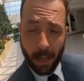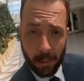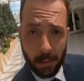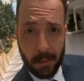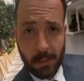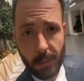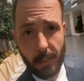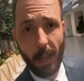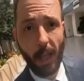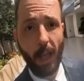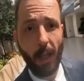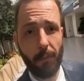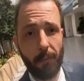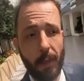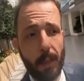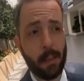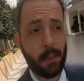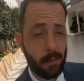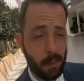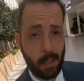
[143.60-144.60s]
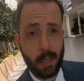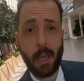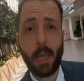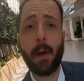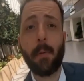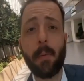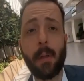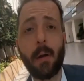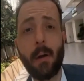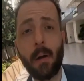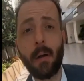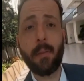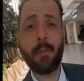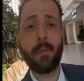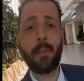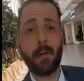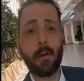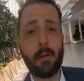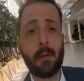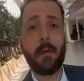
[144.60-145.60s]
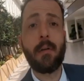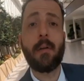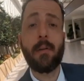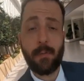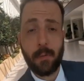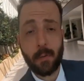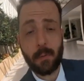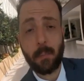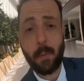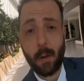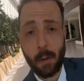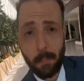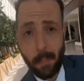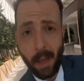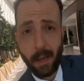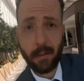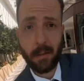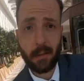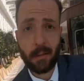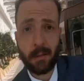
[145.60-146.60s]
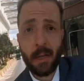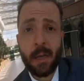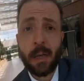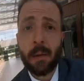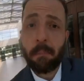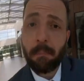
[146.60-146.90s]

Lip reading: and staff, they carry on their football matches,